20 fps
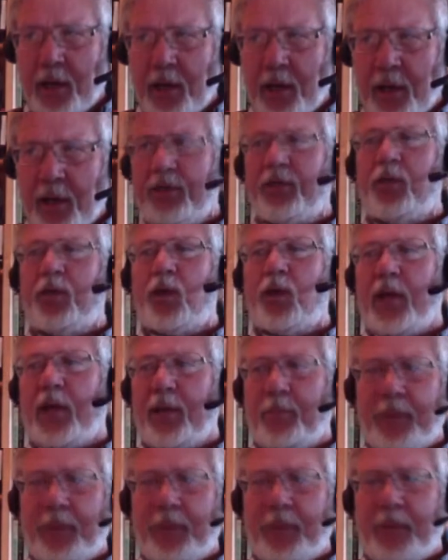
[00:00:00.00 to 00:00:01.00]
when he
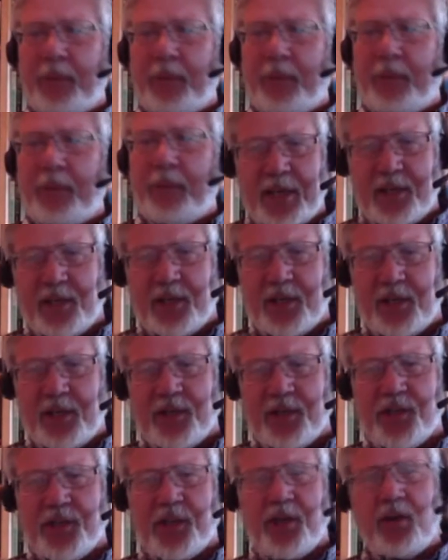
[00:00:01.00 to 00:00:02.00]
passed the National
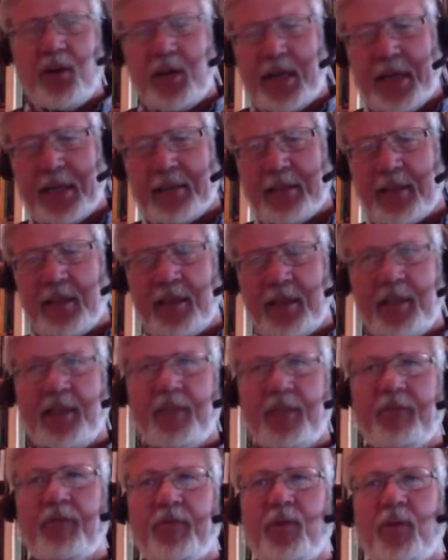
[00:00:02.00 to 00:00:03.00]
Security Act in
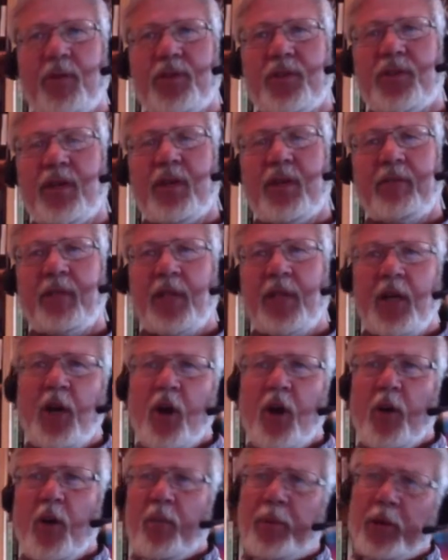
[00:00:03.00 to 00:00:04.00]
1947.
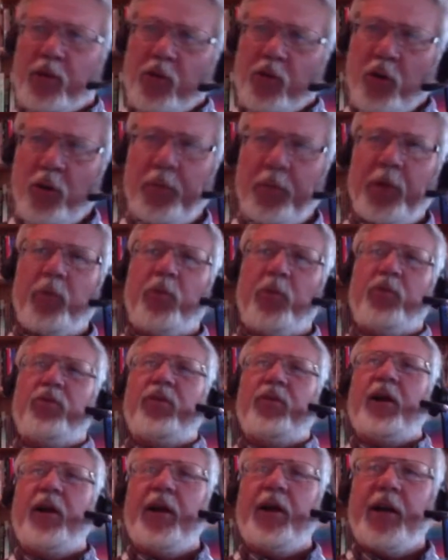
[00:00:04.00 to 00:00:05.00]
But Truman was
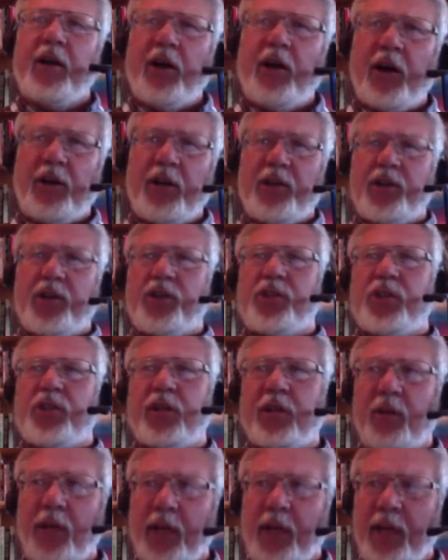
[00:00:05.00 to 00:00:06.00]
very cautious
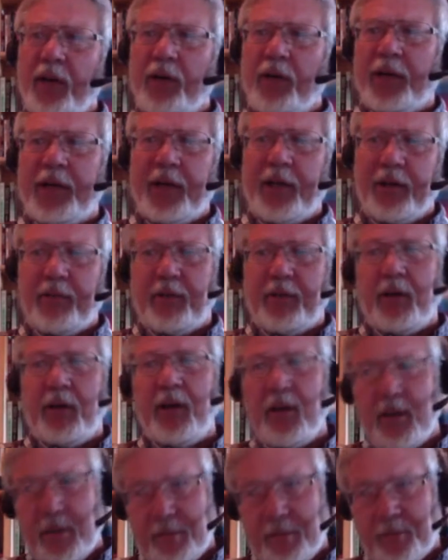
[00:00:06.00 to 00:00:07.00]
and leery of a
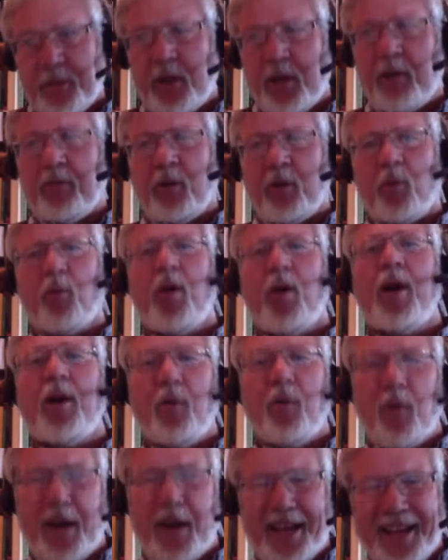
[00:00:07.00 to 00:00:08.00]
of a
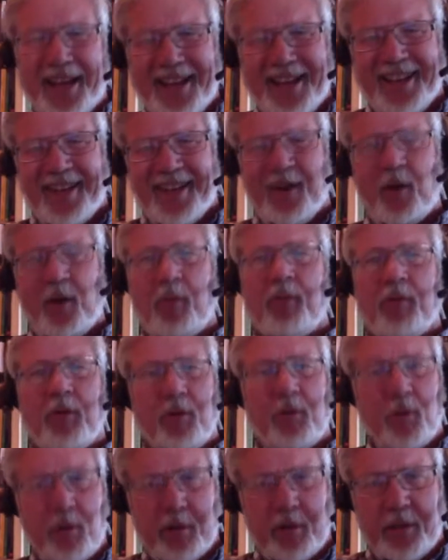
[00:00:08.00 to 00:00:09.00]
runaway
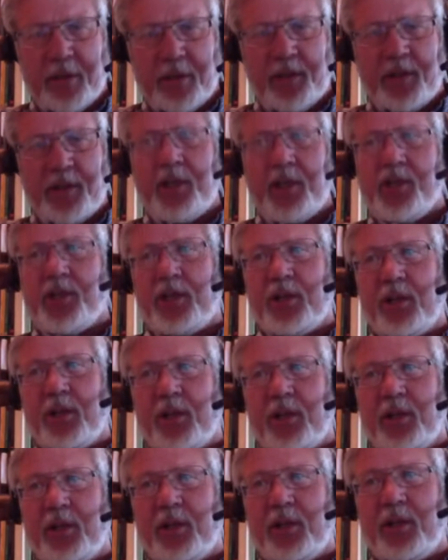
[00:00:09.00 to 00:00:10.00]
covert organization
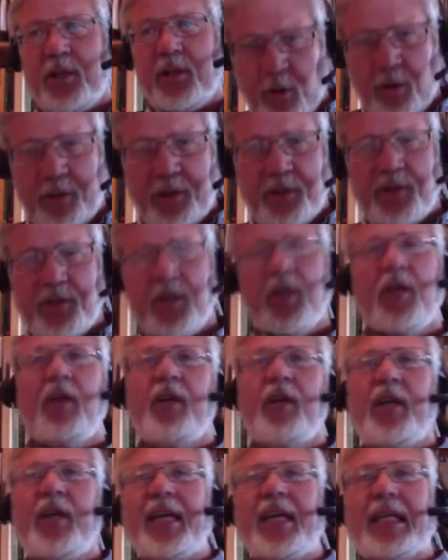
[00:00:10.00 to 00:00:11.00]
that would do all these
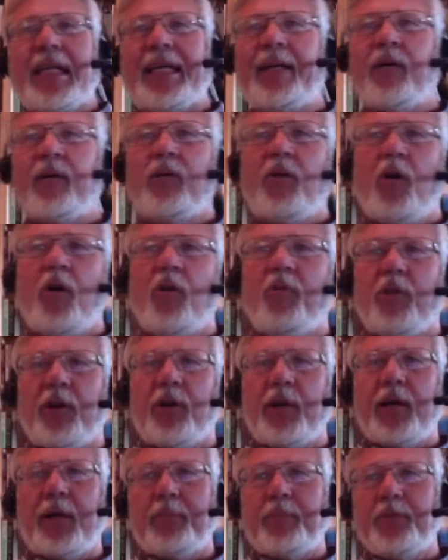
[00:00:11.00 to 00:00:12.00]
illegal covert
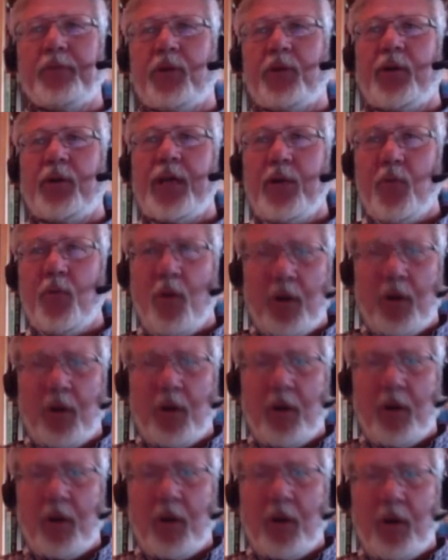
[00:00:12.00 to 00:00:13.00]
ops. So he wanted
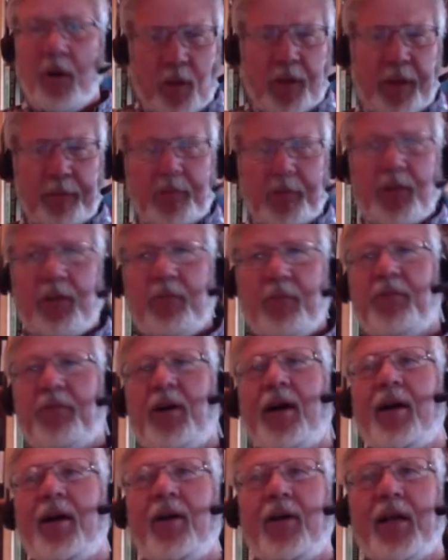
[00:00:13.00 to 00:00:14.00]
to hold them to the
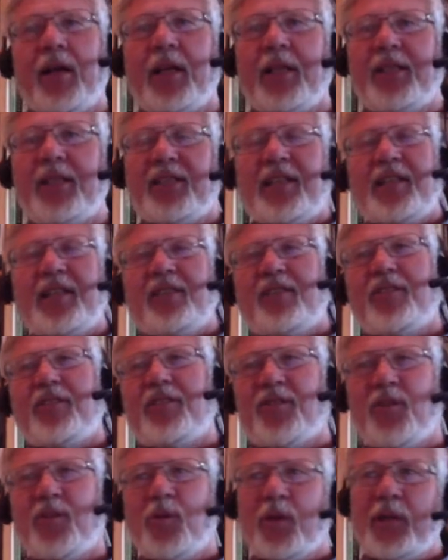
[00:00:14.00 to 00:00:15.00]
fire. At least that's the
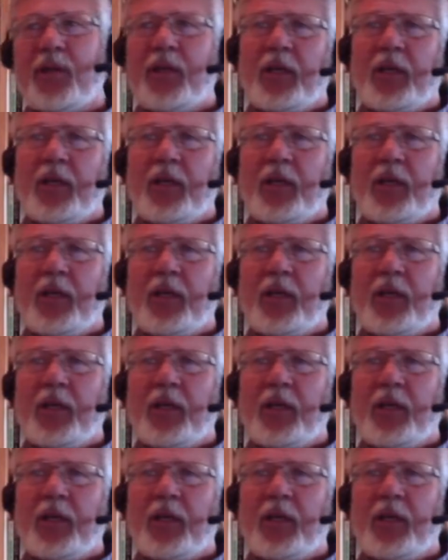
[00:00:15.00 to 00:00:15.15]
story.